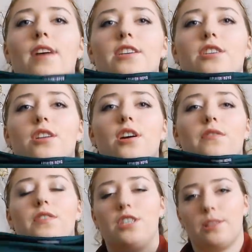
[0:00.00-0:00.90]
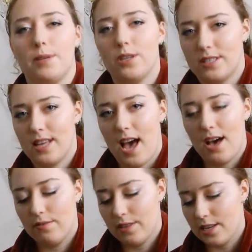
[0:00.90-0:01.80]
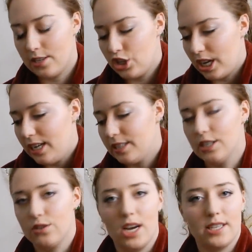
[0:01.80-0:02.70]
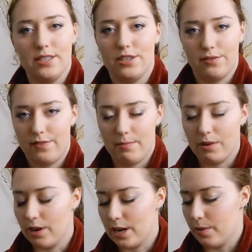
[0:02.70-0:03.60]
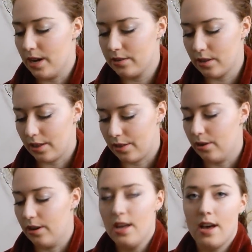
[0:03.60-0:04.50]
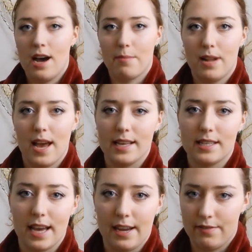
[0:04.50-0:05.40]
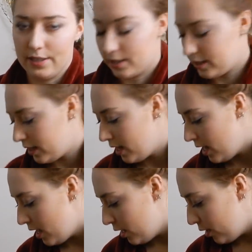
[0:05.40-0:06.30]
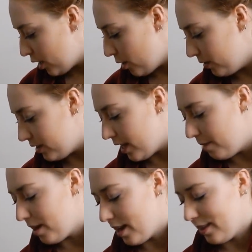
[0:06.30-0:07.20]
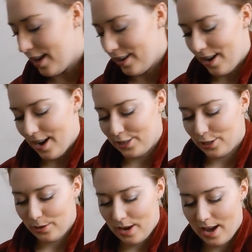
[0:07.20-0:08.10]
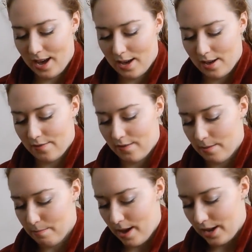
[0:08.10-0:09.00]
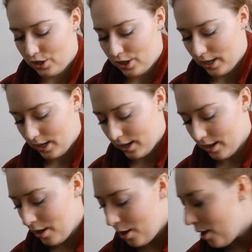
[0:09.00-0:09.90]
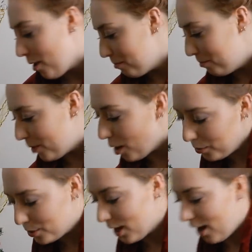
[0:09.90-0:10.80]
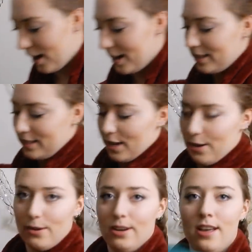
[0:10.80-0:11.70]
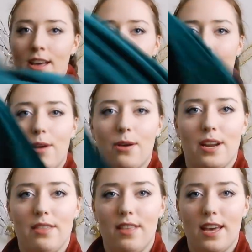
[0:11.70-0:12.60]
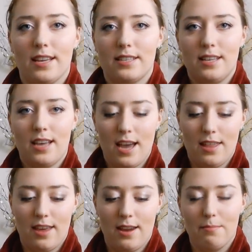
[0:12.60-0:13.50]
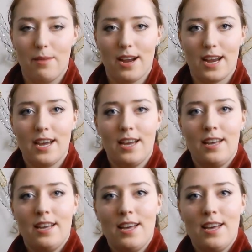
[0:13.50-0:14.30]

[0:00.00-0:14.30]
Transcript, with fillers: Fashion Nova, just because they're out, there's jeans and dresses just fit me really well, so I thought I'd play it safe and just go with them. And then I do have a matching bow tie, so I'm going in this, and then my